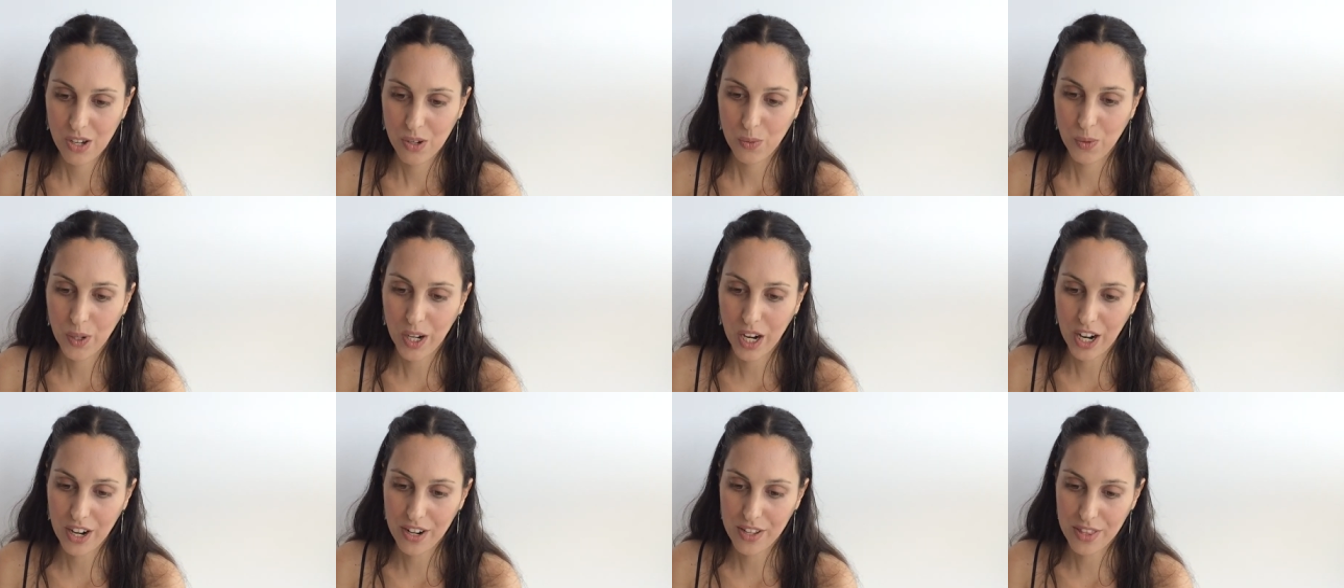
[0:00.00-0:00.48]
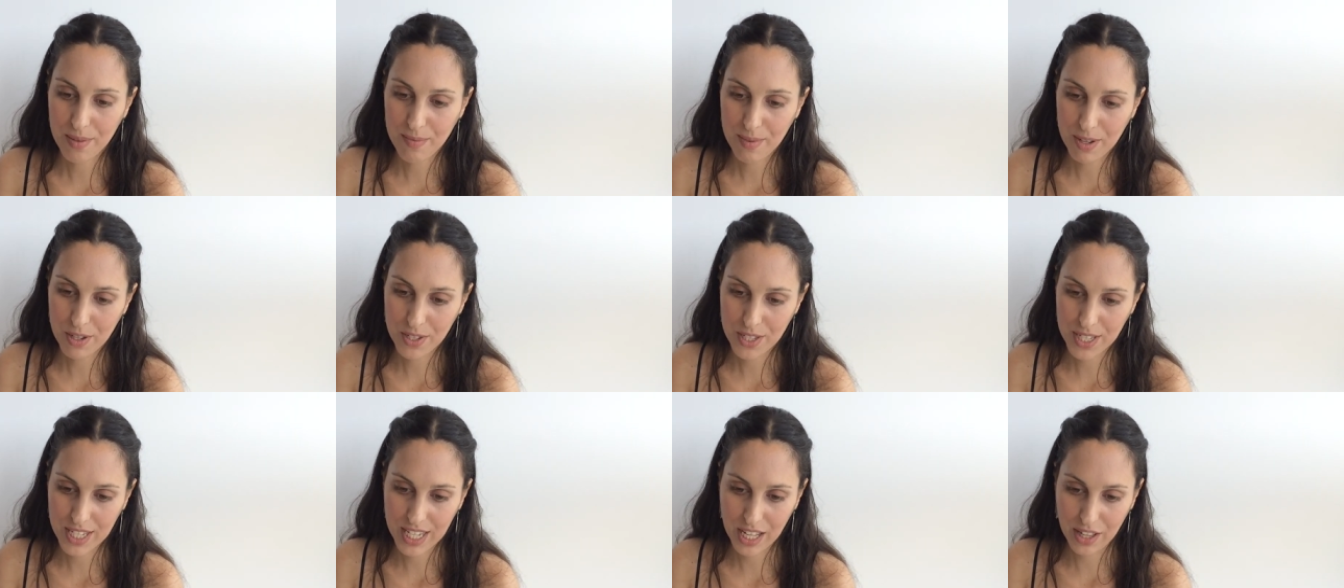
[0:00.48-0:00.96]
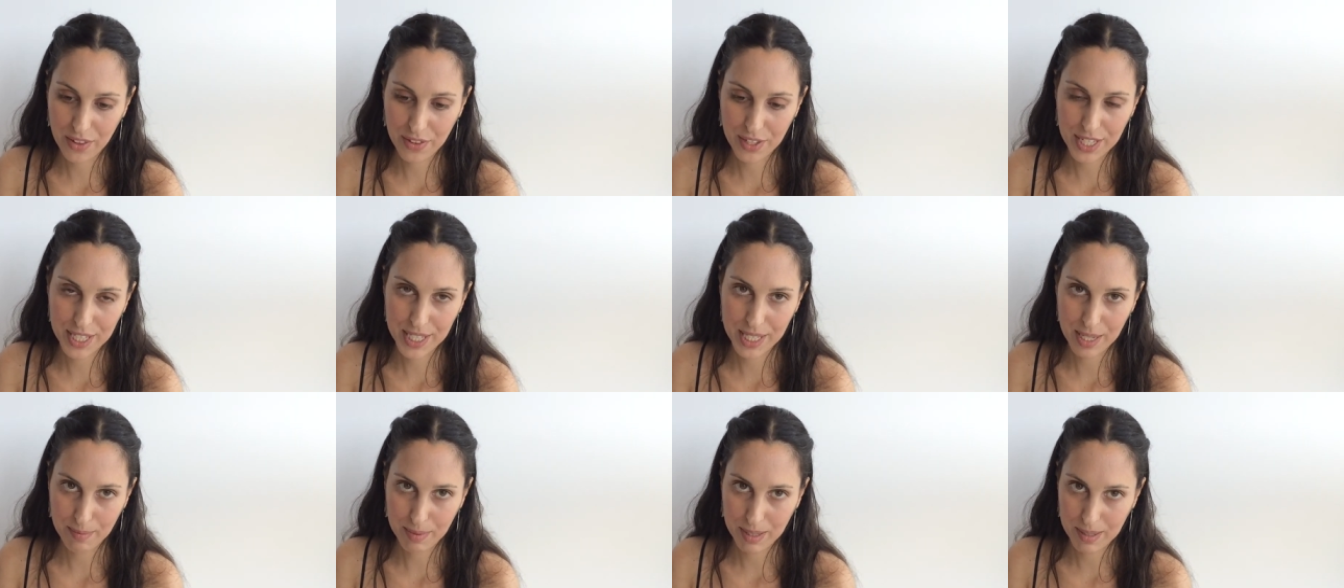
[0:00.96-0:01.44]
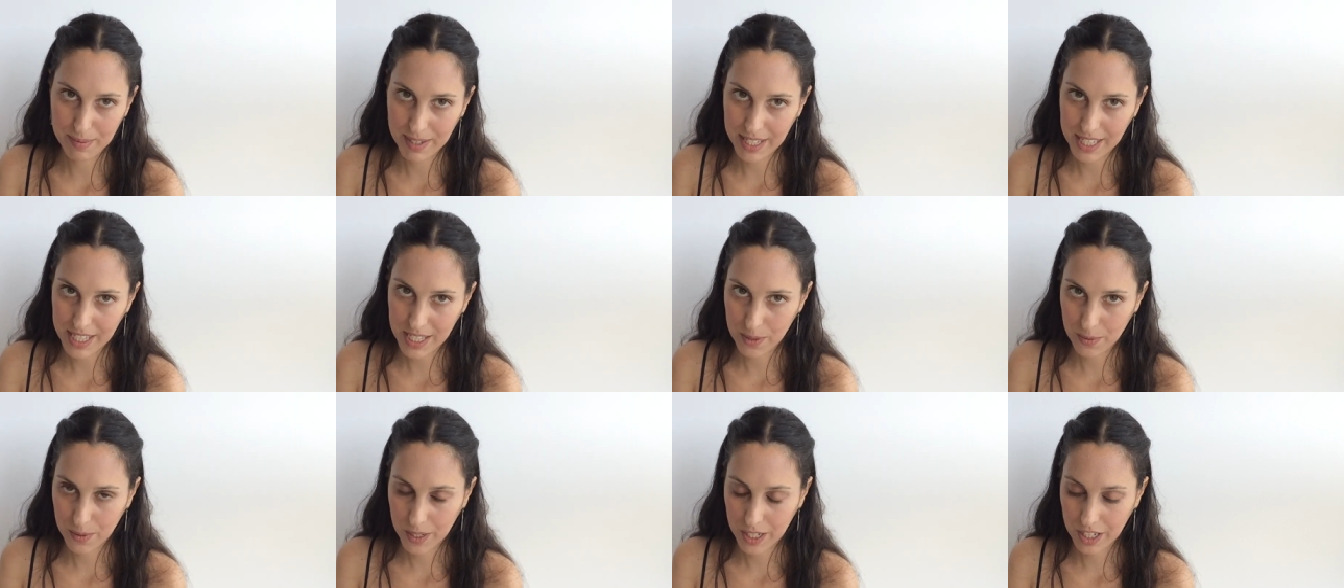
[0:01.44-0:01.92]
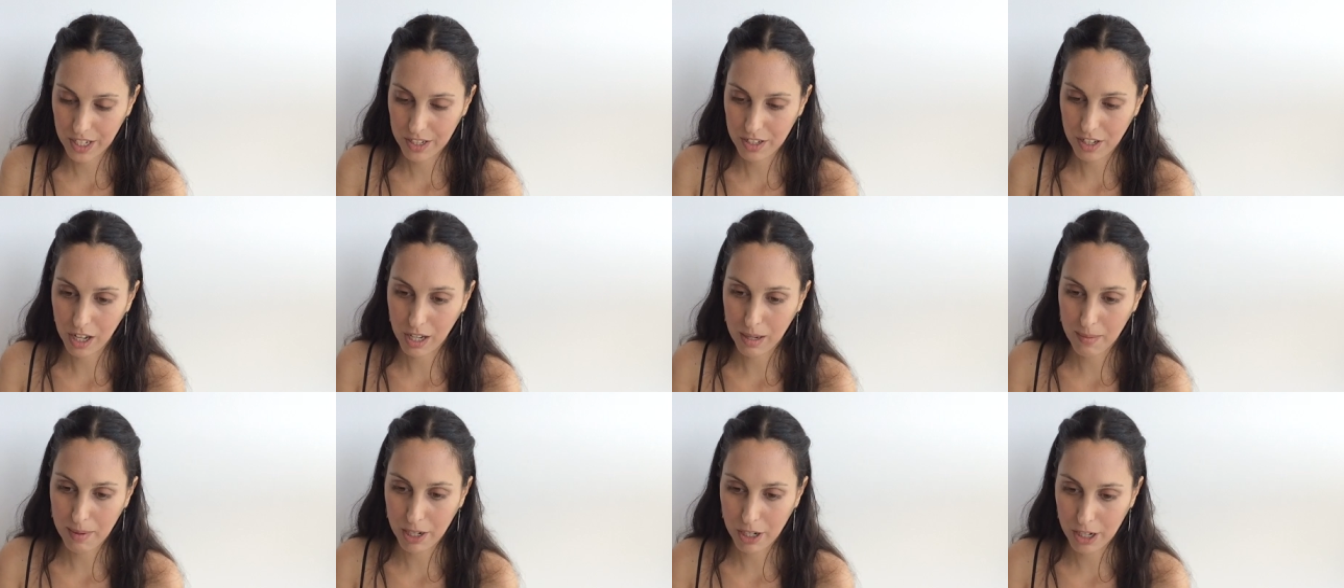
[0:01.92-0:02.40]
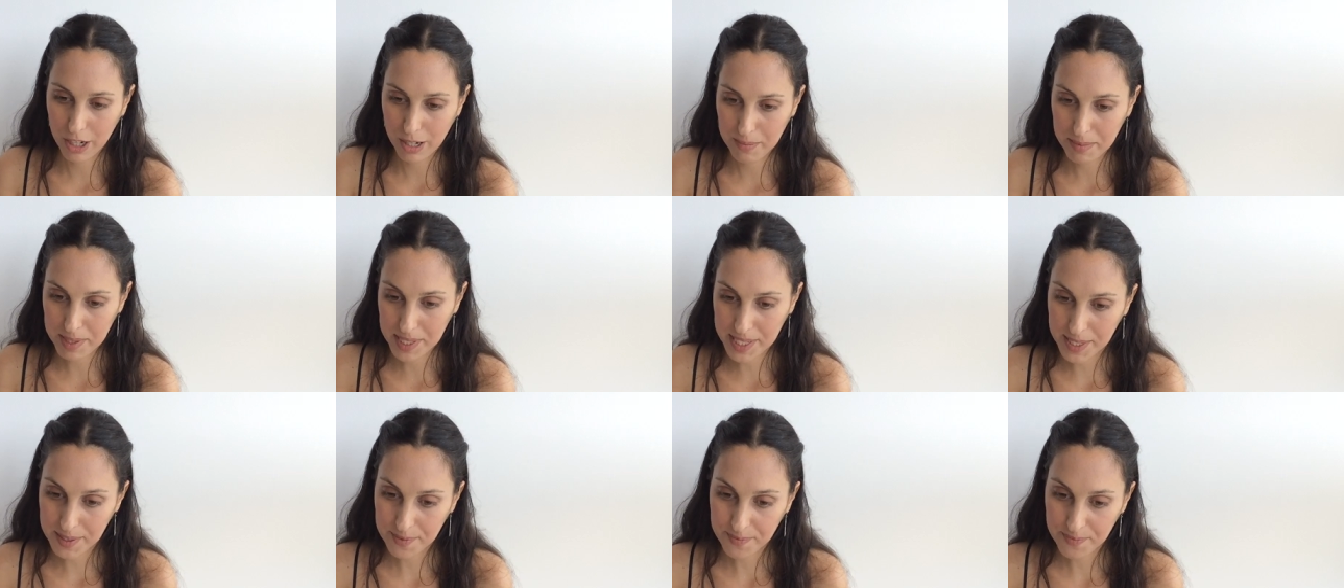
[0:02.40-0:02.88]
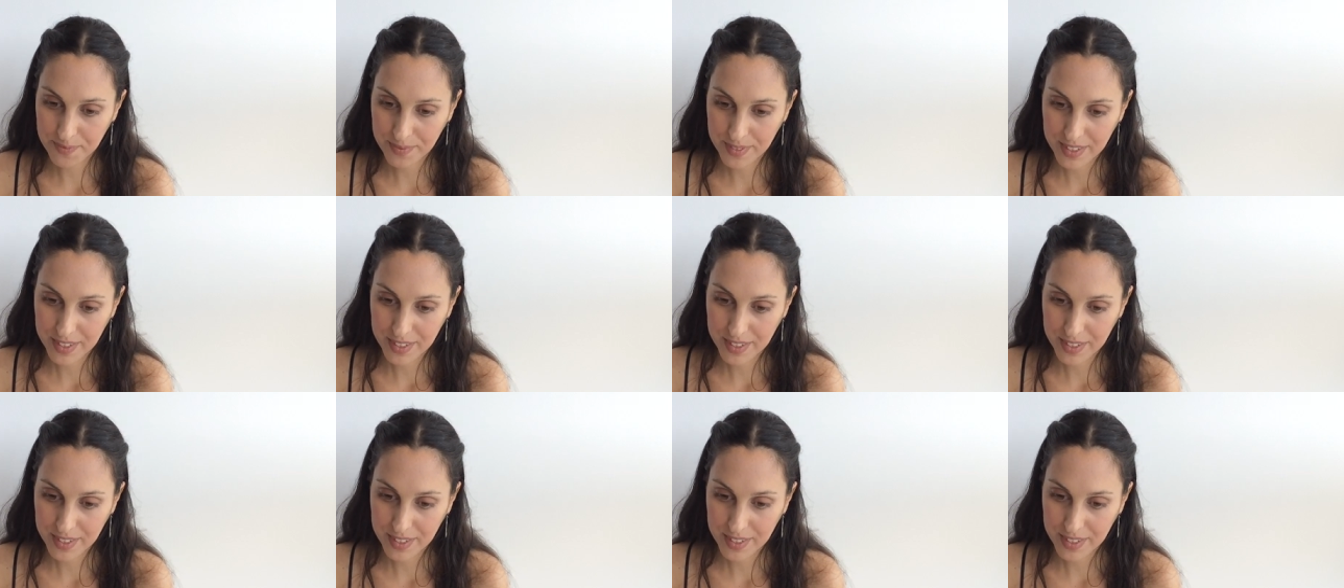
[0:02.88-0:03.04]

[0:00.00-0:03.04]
What are the most healthy supplements? So we're going to talk about herbs.